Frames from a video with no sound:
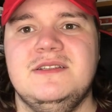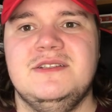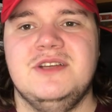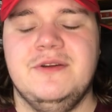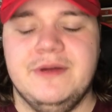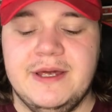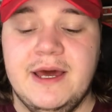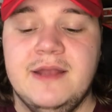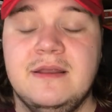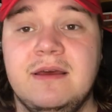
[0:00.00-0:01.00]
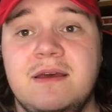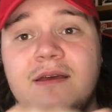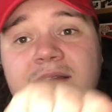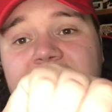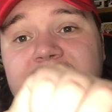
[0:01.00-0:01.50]
just show you again,
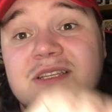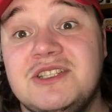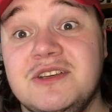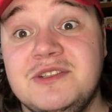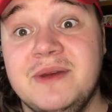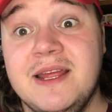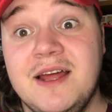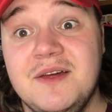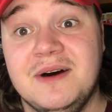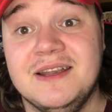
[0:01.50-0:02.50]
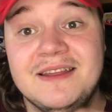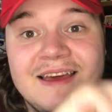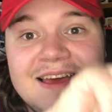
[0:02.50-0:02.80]
gives me an excuse to eat another one.